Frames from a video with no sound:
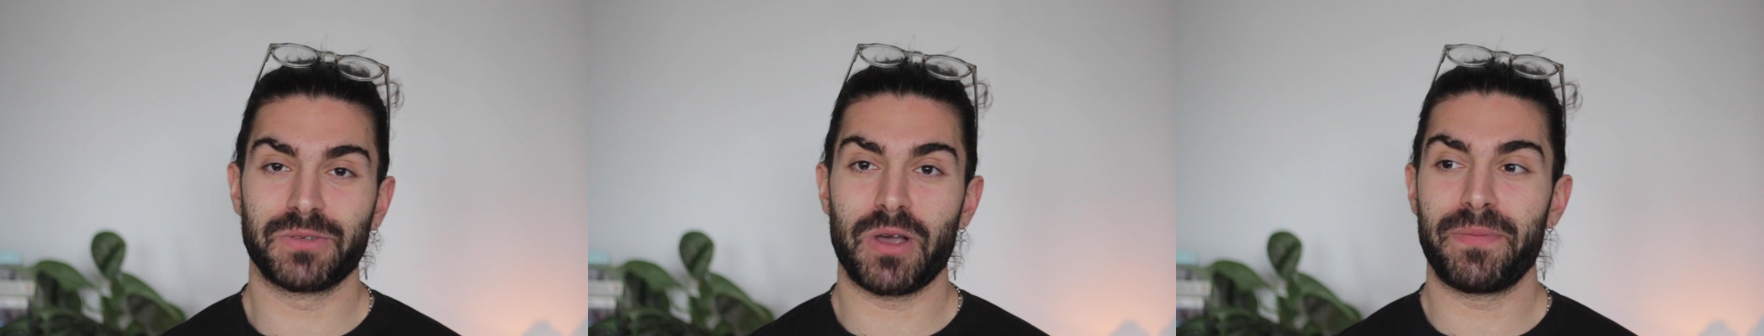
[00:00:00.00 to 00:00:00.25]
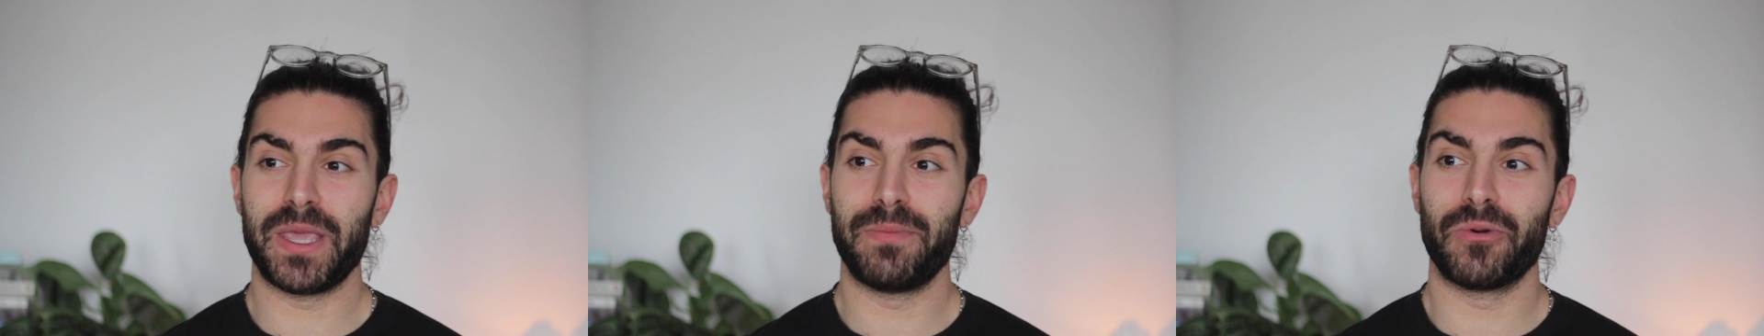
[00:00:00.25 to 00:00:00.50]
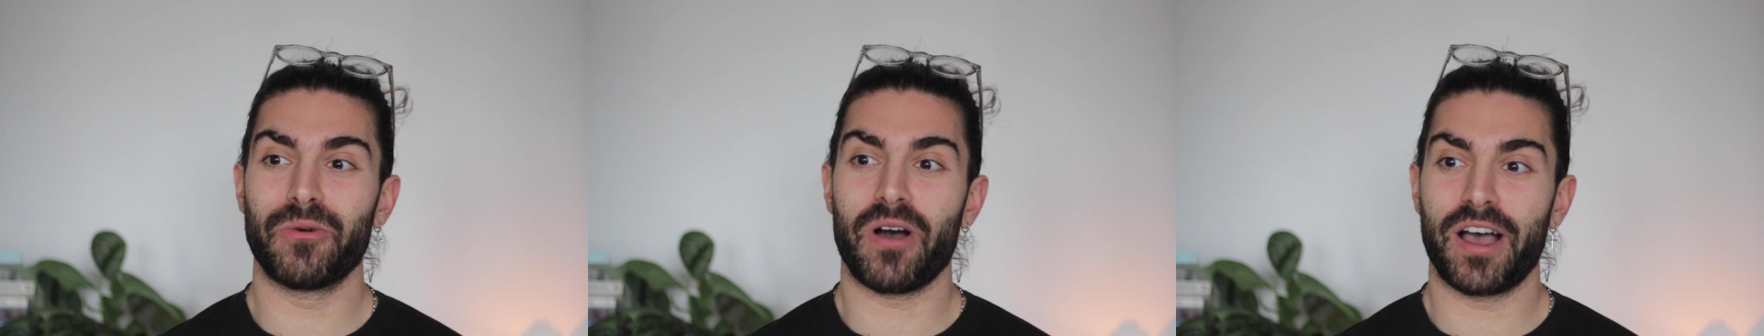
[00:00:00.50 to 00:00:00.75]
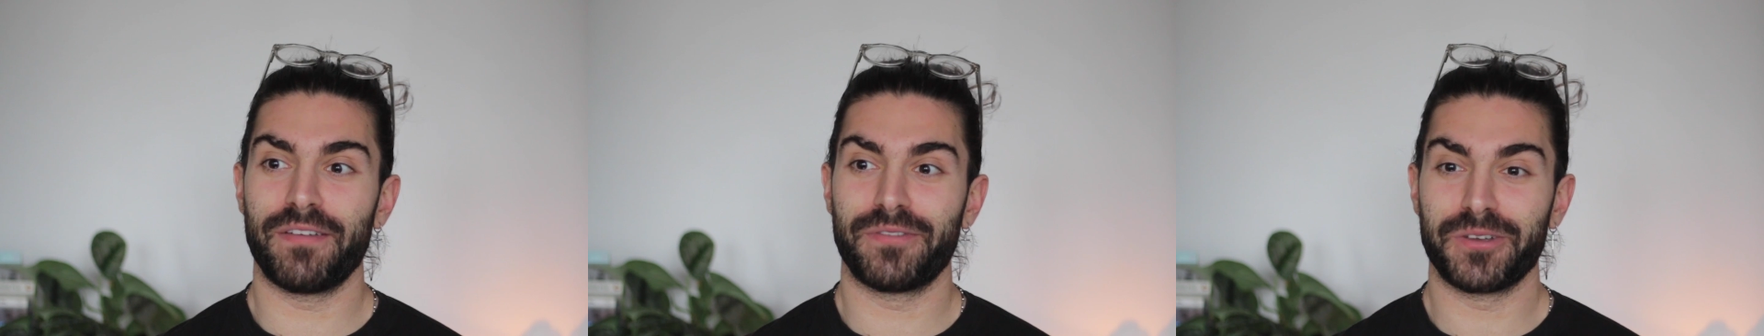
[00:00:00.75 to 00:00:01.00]
is where
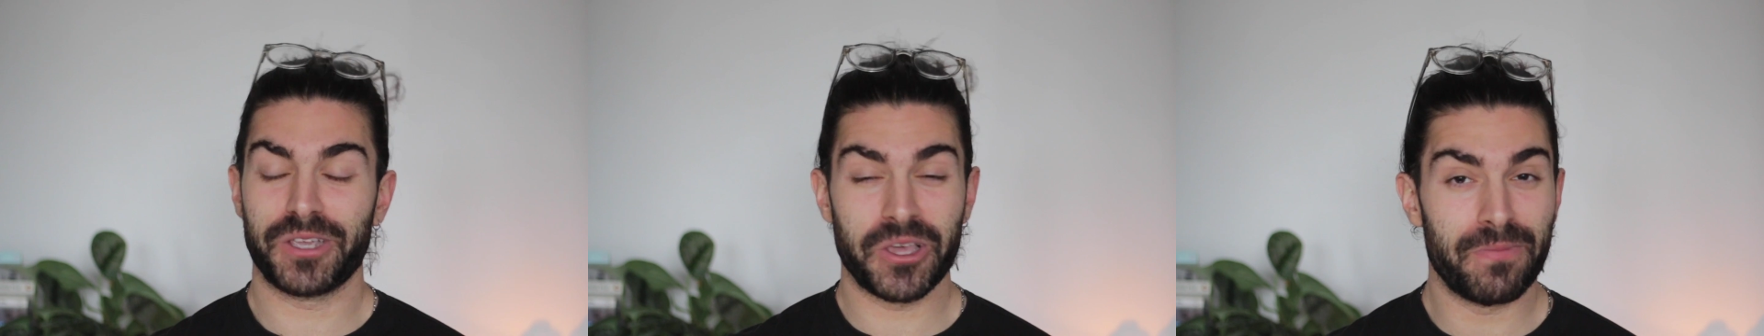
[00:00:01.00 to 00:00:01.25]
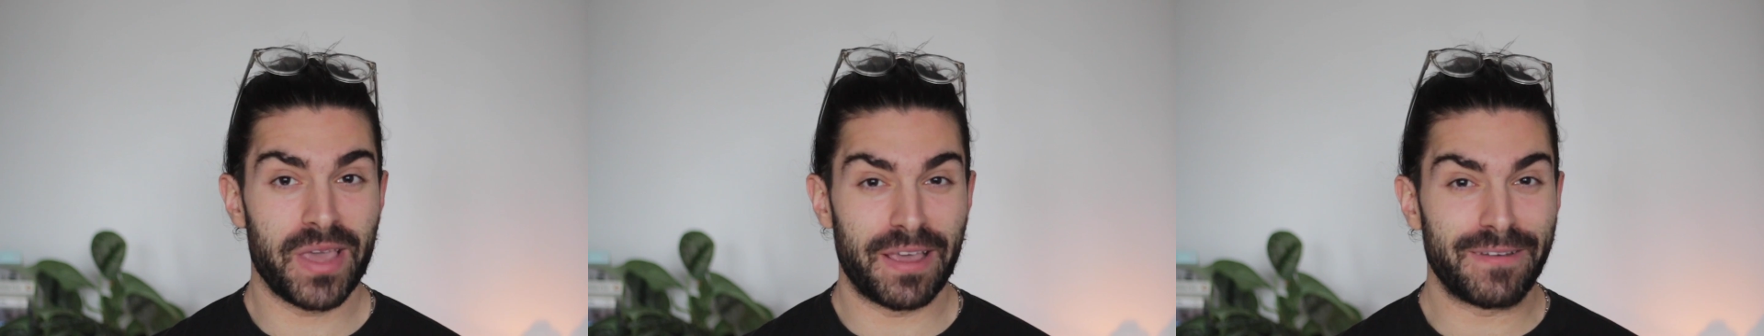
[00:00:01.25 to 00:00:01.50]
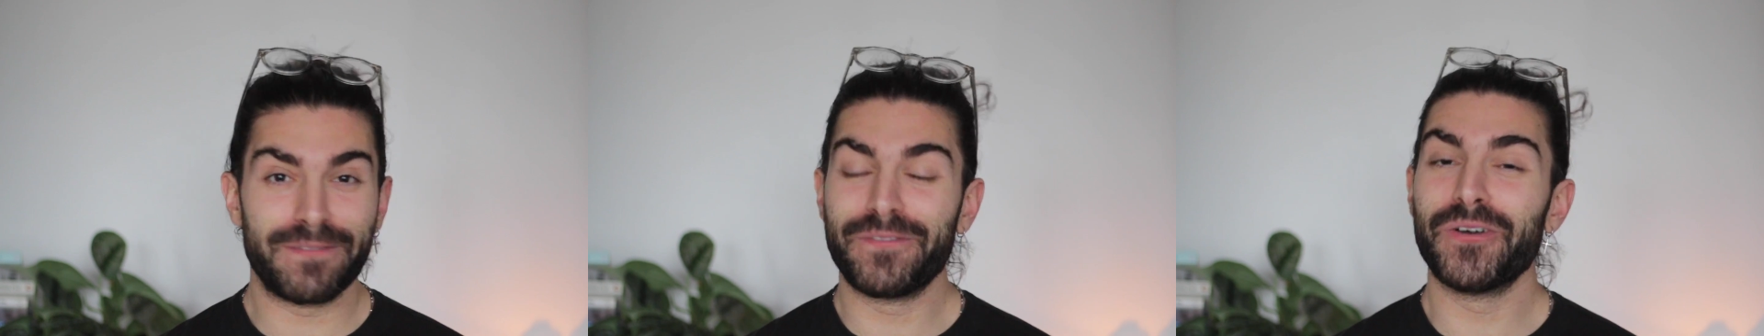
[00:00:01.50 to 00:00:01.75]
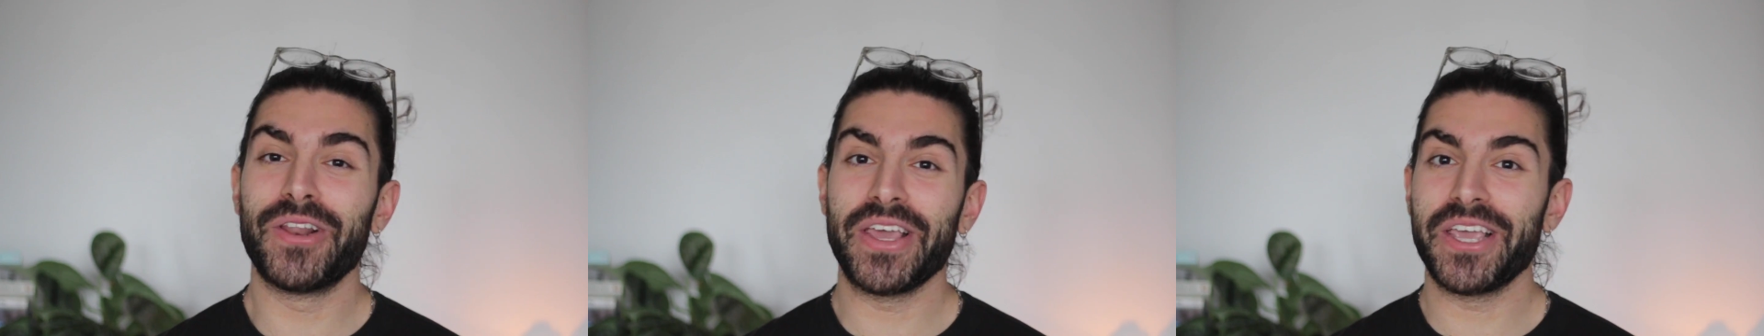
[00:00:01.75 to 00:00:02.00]
people either commit
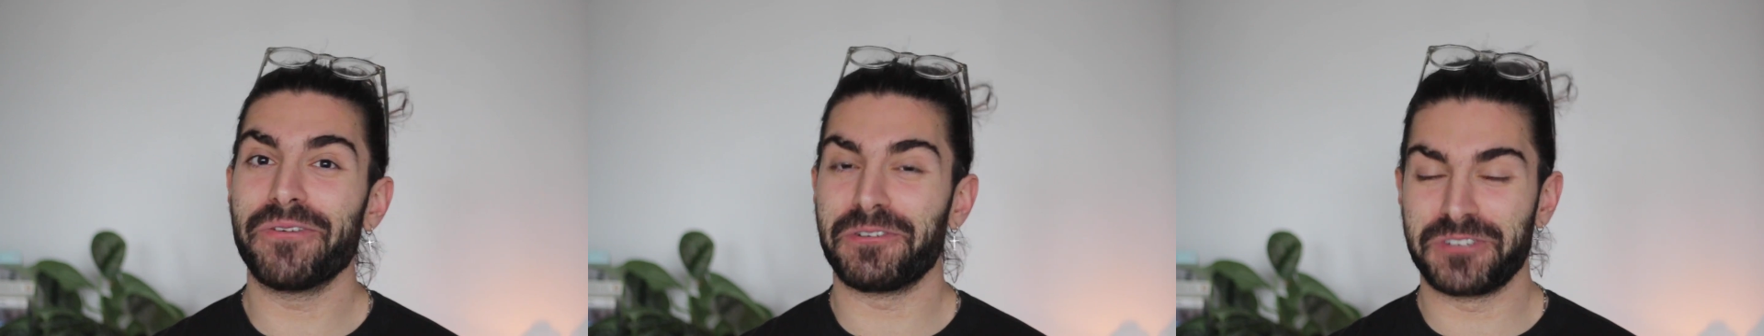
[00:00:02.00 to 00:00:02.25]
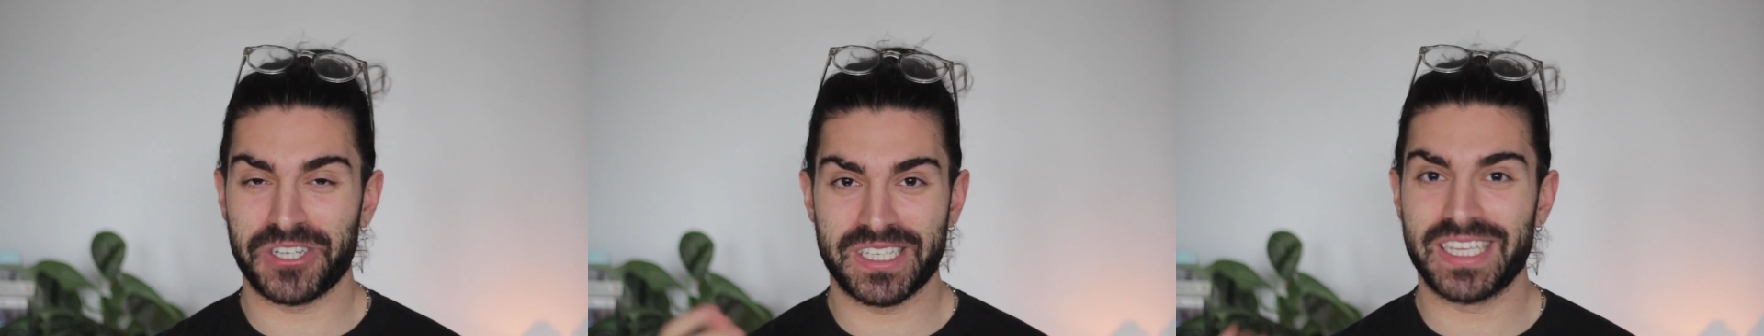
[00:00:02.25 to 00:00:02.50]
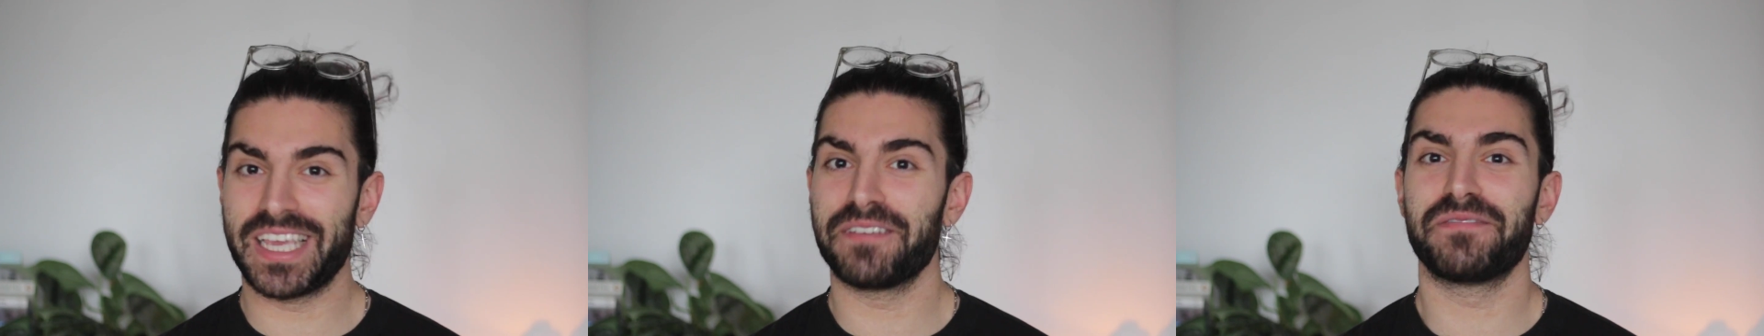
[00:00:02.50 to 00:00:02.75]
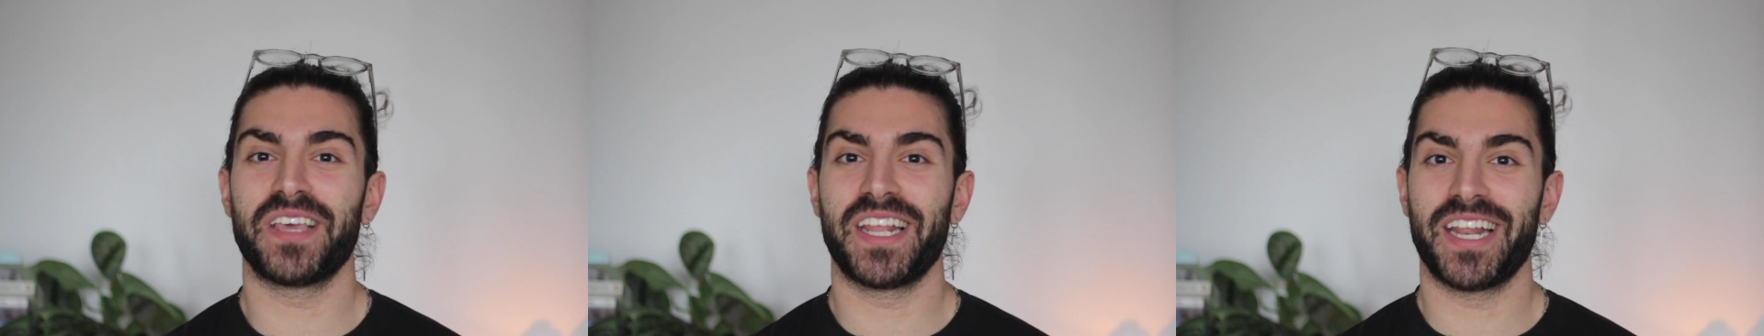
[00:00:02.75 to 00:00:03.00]
fully or just
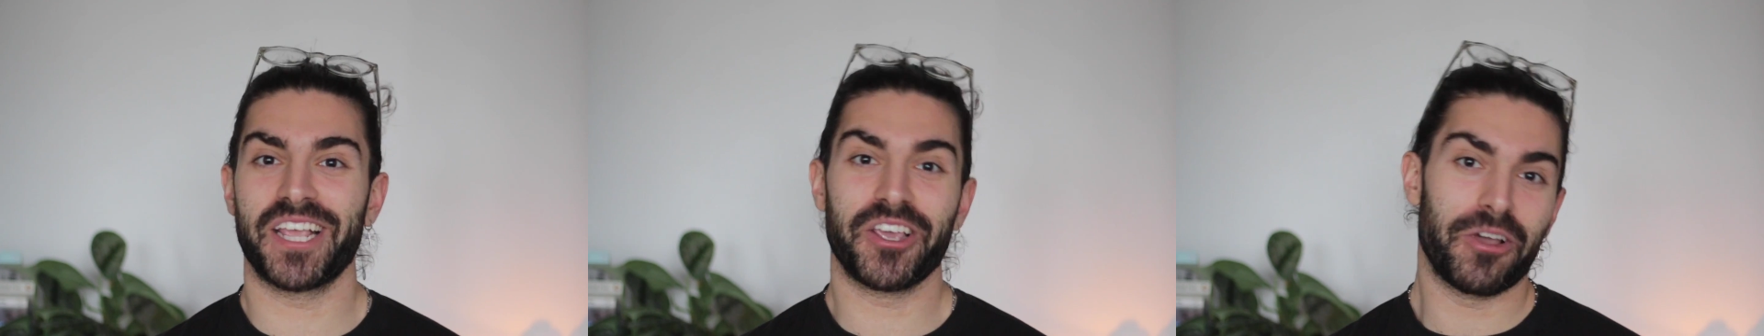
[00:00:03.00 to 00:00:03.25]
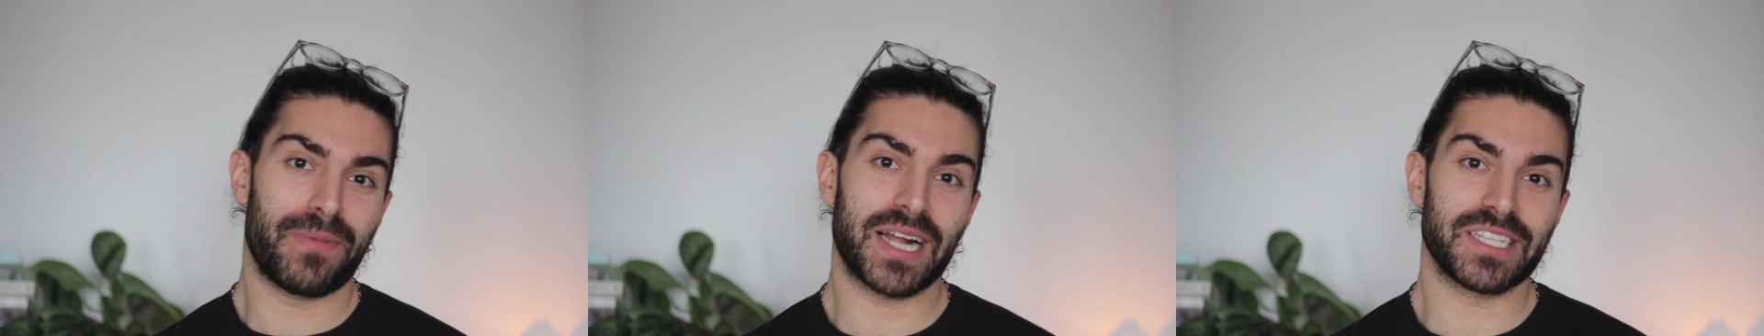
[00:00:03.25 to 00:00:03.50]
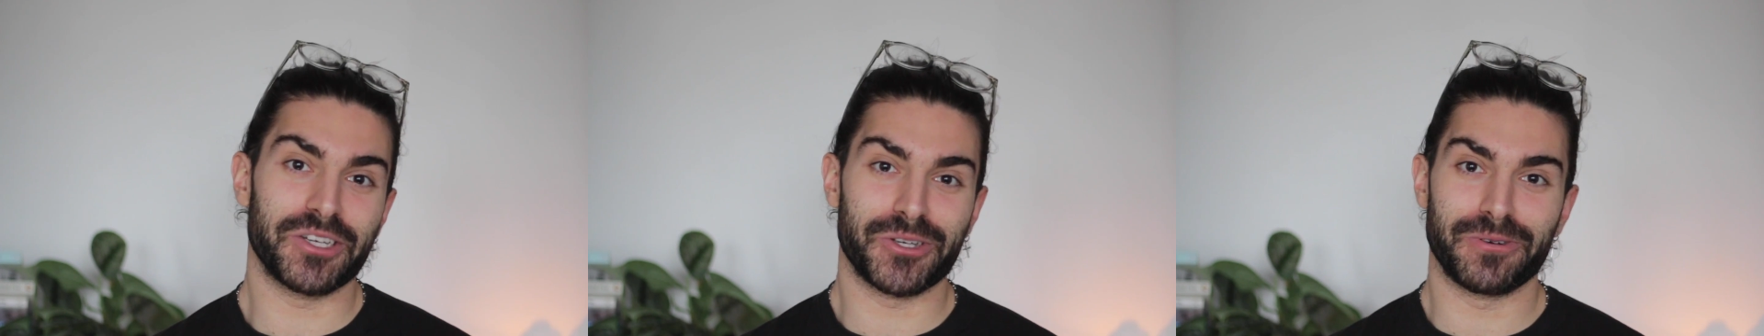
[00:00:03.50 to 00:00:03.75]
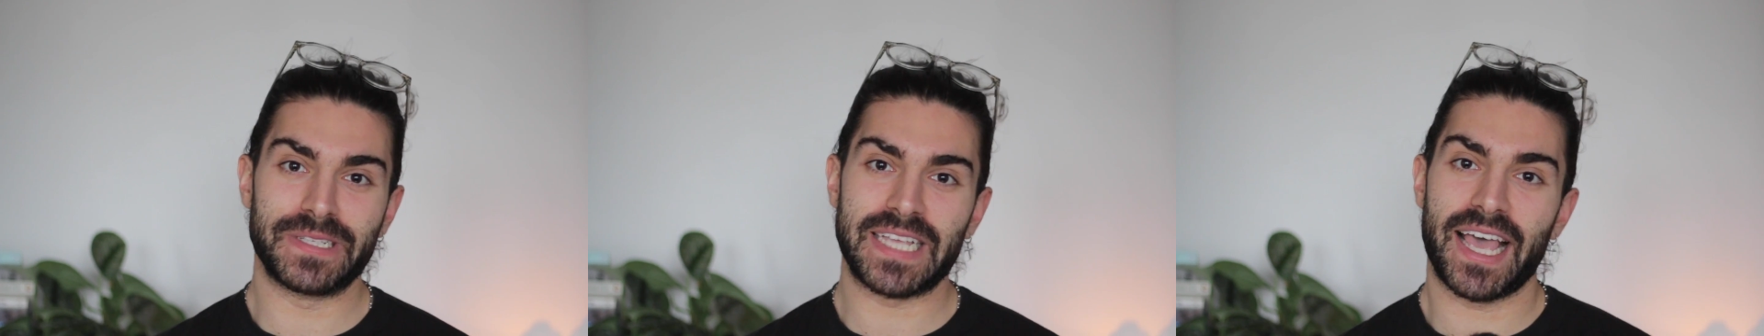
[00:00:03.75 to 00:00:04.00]
give in and go back to
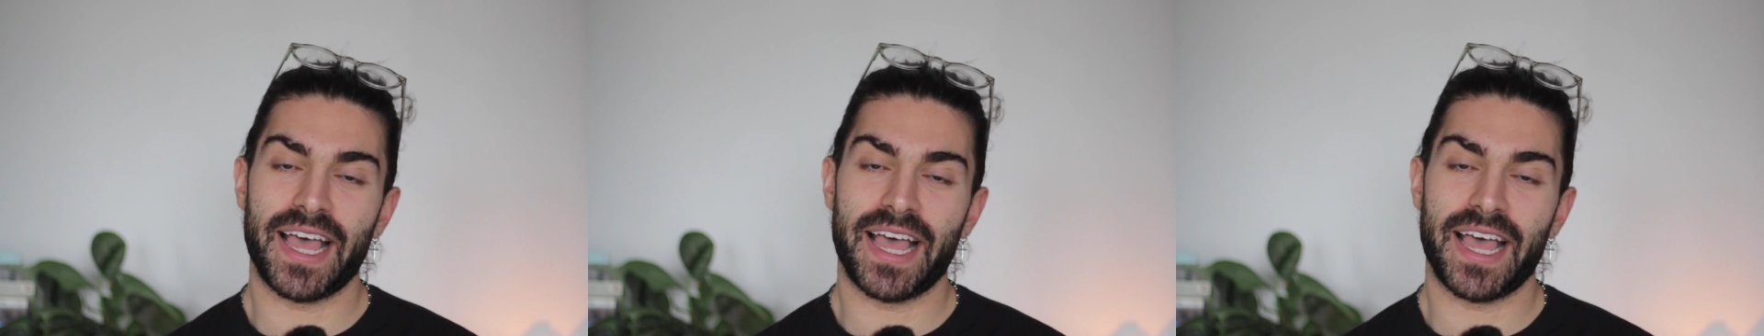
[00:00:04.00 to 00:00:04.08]
shorter